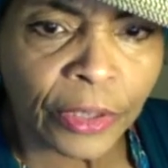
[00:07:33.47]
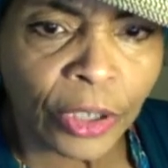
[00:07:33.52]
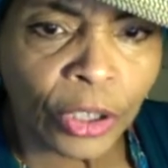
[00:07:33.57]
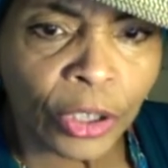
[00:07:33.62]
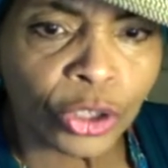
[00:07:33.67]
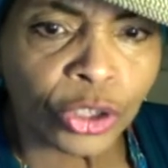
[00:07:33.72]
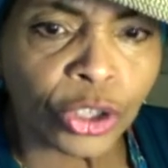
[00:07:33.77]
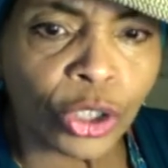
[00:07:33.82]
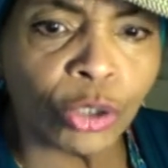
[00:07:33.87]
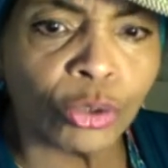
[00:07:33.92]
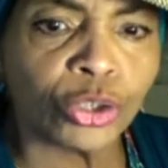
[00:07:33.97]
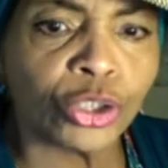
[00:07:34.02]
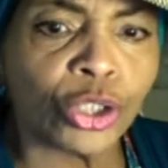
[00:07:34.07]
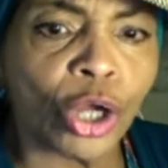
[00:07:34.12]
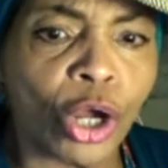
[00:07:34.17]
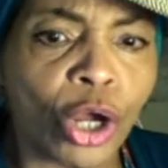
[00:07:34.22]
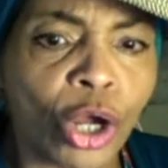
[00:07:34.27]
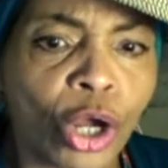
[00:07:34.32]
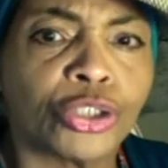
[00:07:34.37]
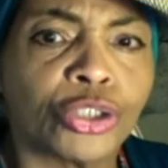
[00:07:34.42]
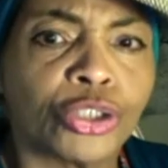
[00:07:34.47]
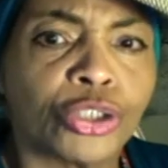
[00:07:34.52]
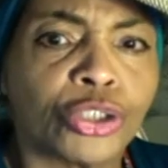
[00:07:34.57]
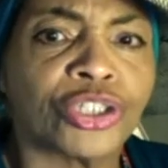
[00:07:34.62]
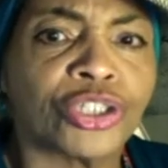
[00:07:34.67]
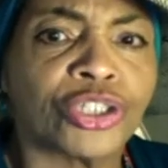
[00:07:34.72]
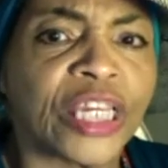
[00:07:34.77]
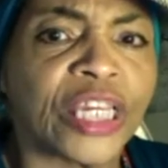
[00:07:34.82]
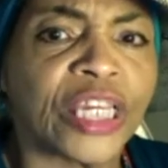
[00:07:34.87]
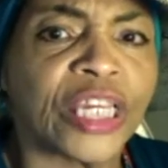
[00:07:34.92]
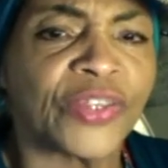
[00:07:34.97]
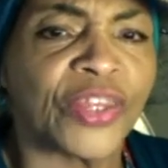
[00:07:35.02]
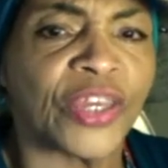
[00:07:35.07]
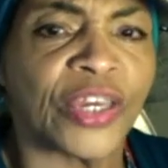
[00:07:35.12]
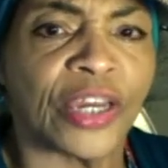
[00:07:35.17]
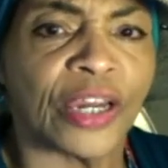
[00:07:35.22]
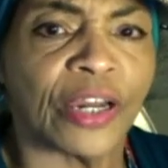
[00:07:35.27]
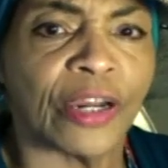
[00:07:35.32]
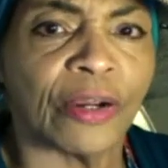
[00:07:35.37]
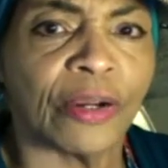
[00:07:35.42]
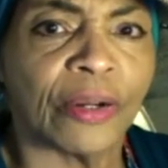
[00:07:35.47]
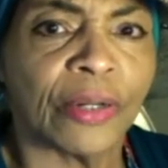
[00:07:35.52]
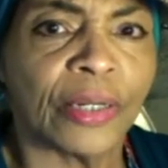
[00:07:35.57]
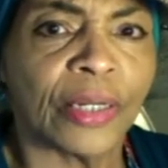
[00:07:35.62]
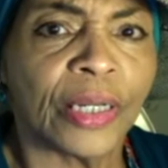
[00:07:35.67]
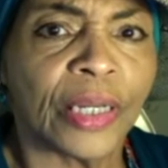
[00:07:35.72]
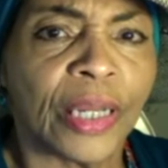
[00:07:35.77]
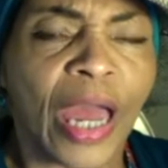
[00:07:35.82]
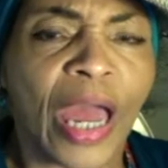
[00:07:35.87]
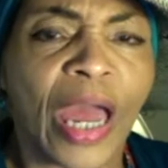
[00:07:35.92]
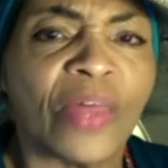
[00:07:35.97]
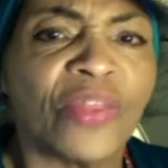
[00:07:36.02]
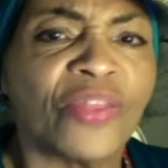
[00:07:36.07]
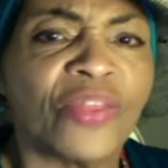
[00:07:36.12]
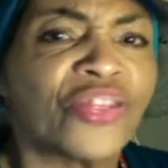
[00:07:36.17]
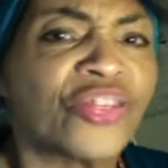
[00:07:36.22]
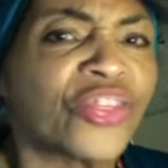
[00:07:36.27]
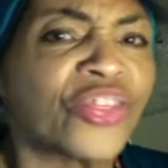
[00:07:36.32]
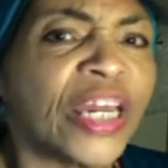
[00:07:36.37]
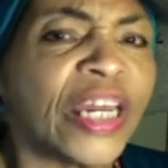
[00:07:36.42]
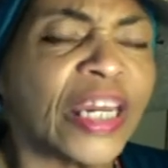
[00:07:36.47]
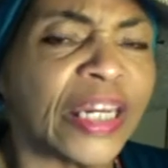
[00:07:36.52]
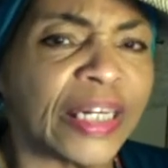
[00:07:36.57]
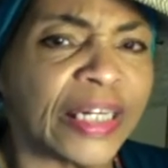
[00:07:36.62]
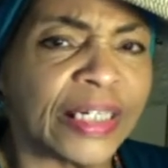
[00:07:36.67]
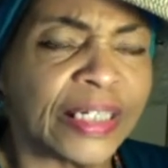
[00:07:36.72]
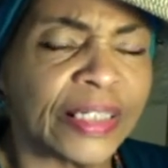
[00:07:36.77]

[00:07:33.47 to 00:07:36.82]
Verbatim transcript: So don't you sit there and think